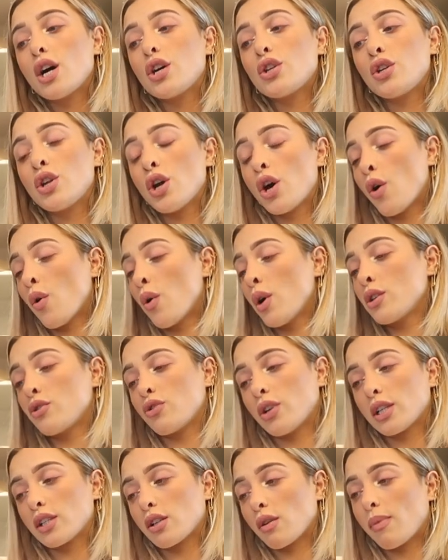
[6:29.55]
No
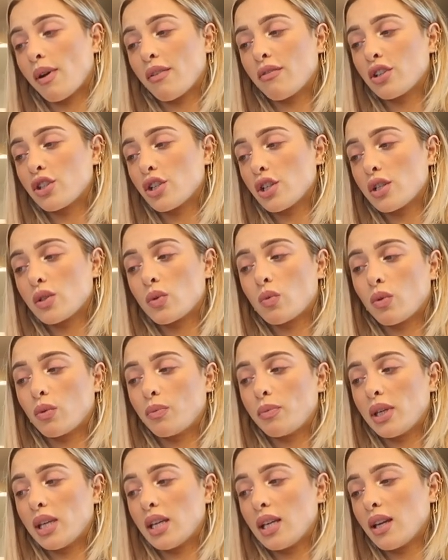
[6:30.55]
drinks or beverages will
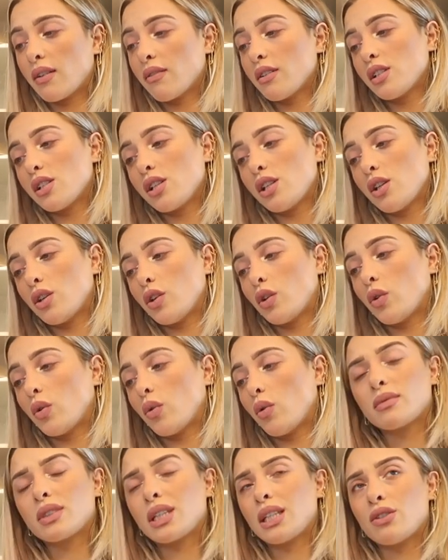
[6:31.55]
be given to
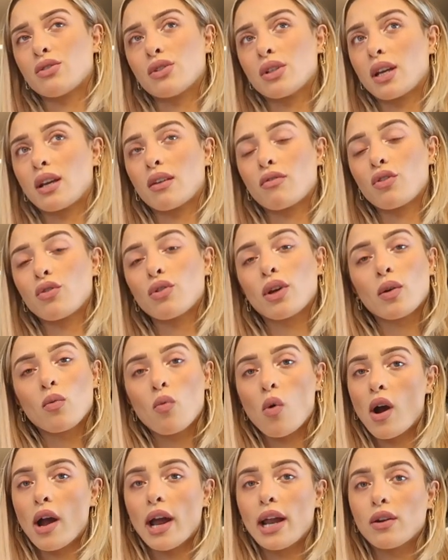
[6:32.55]
you. They used to give you like
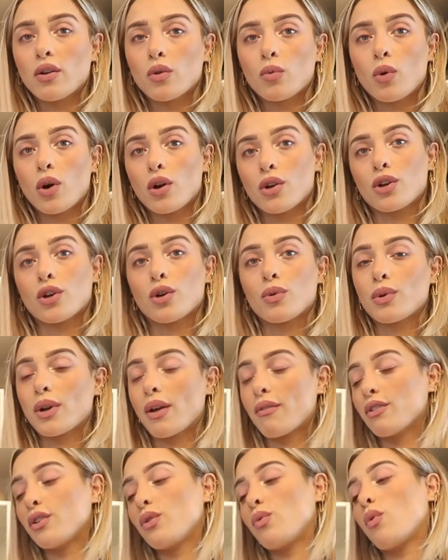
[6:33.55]
wine or water,
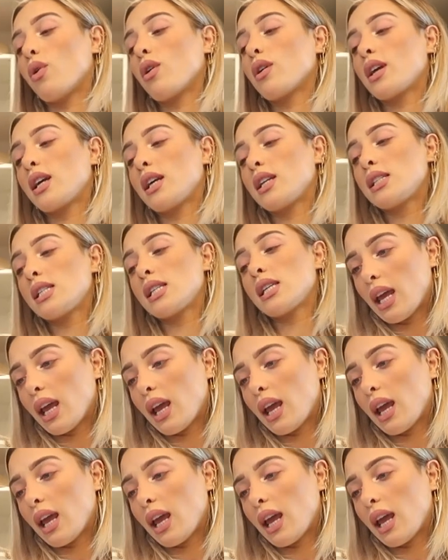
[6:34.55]
whatever you wanted.